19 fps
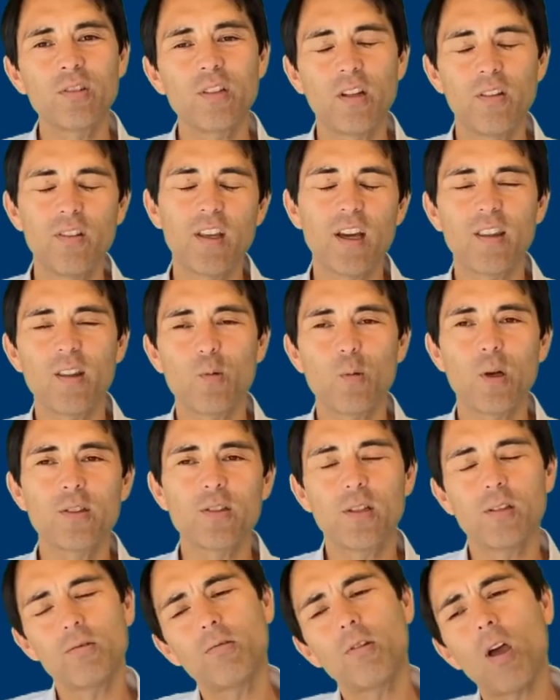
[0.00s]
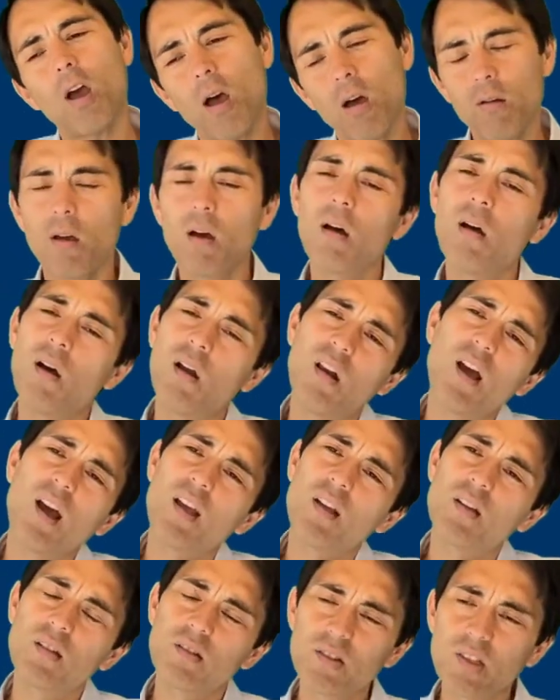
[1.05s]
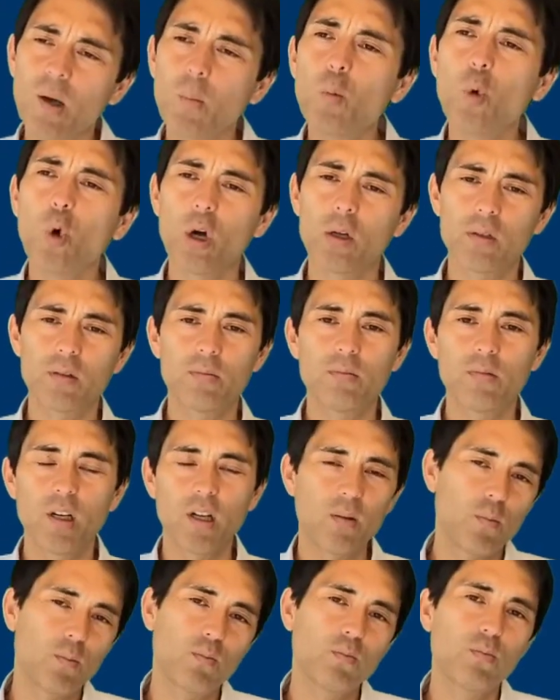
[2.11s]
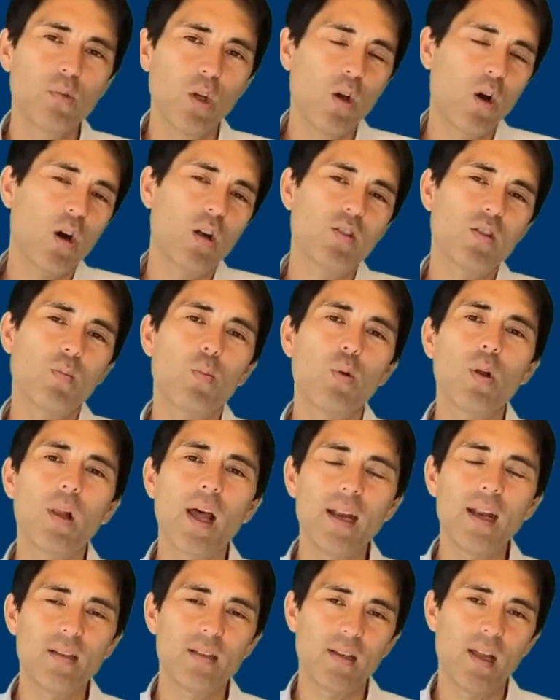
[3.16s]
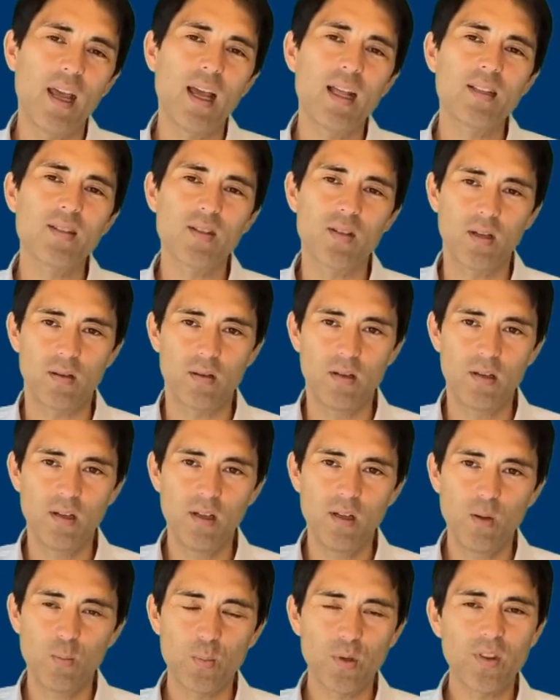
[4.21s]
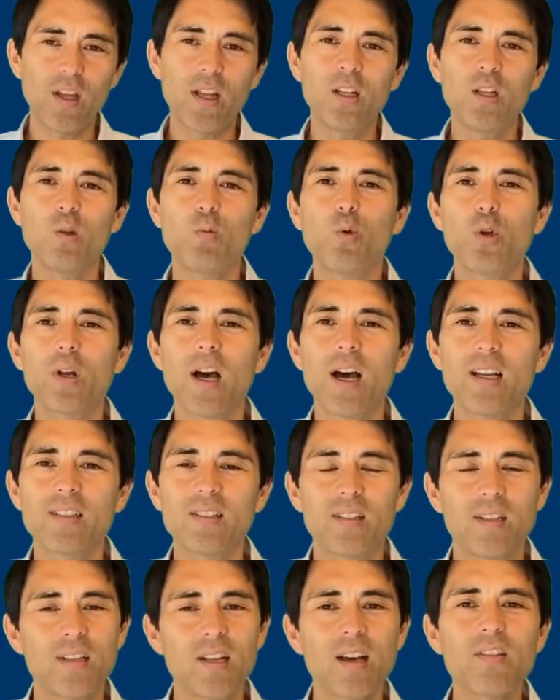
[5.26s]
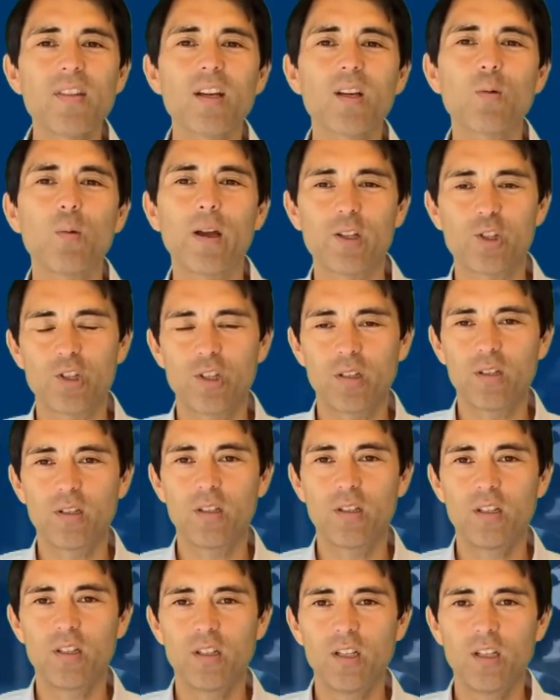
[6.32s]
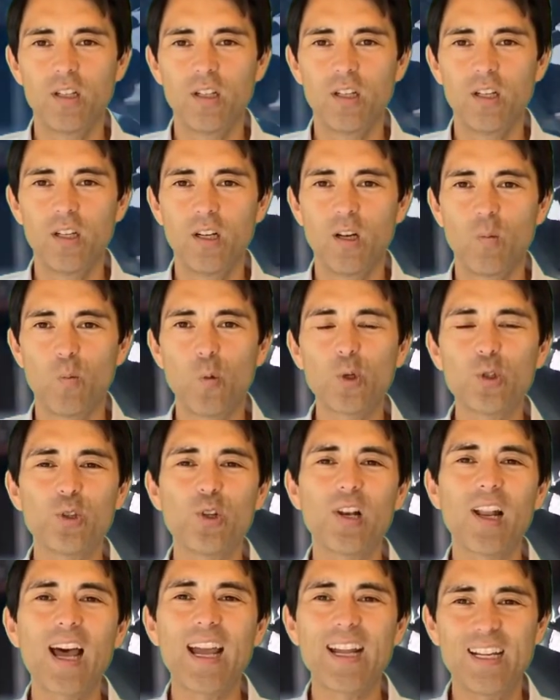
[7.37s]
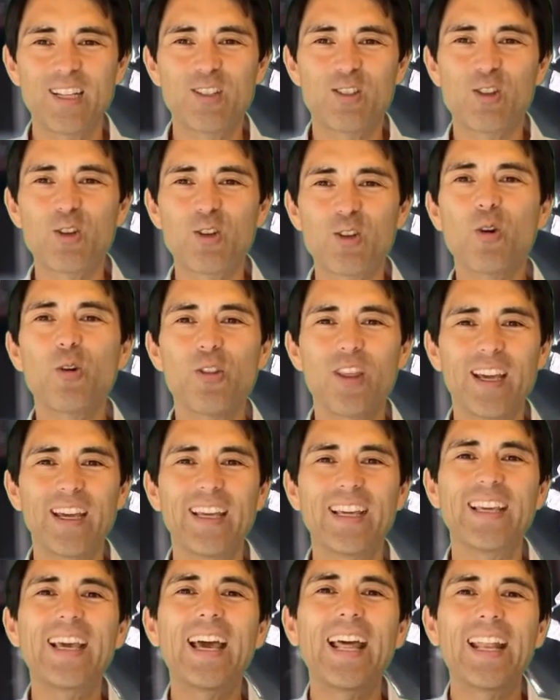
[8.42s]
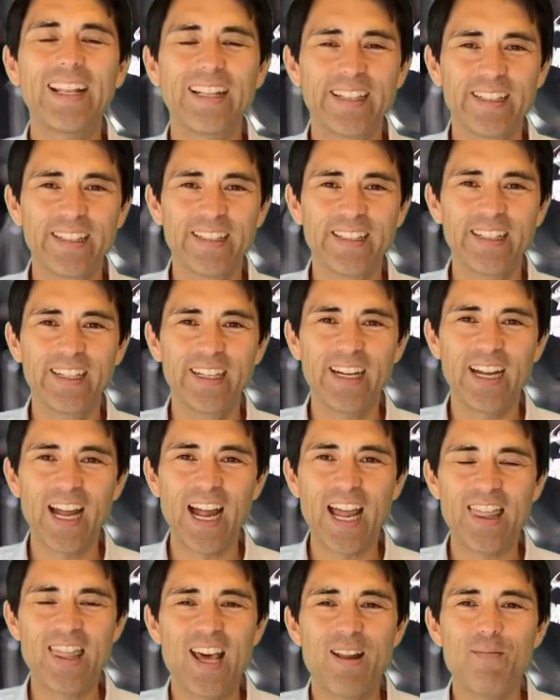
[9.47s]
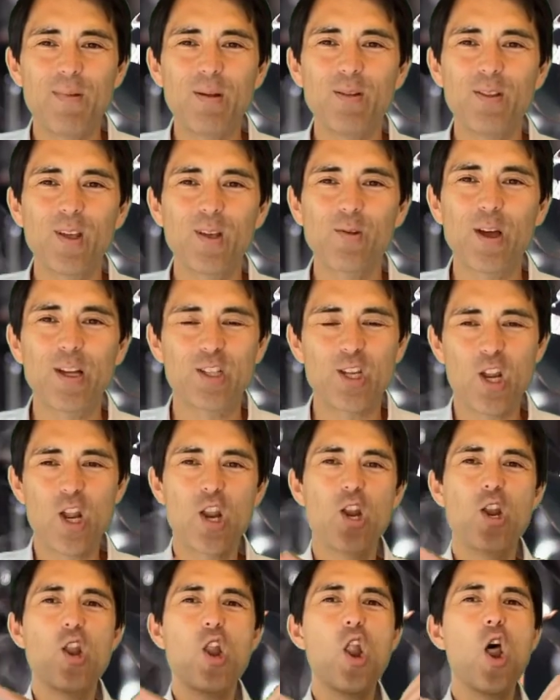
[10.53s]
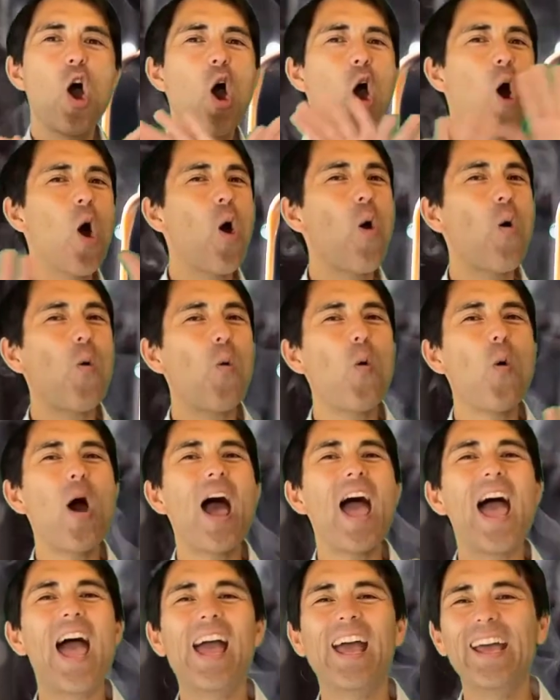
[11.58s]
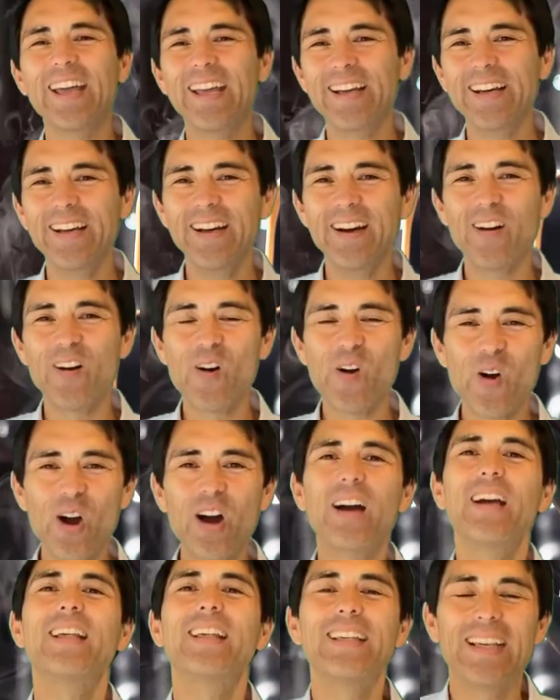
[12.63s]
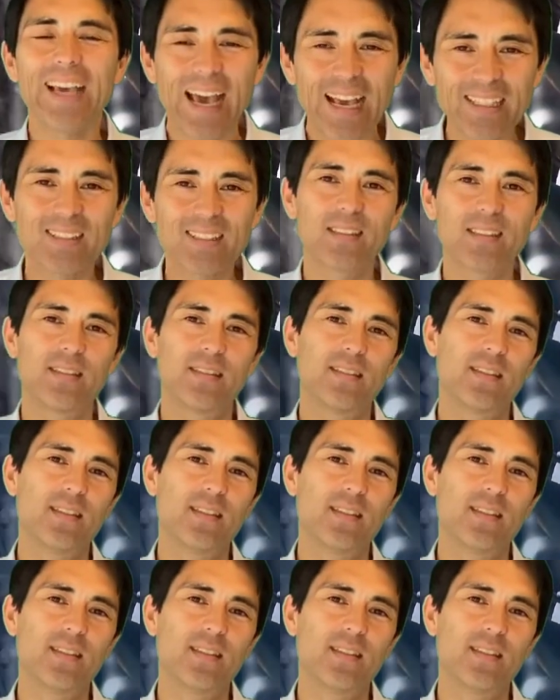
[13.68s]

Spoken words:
And the other one says, yeah, I like it somewhat. Also polite answer. But then you would ask another question. Would you like to go there again? And then maybe the question, no way, or yes.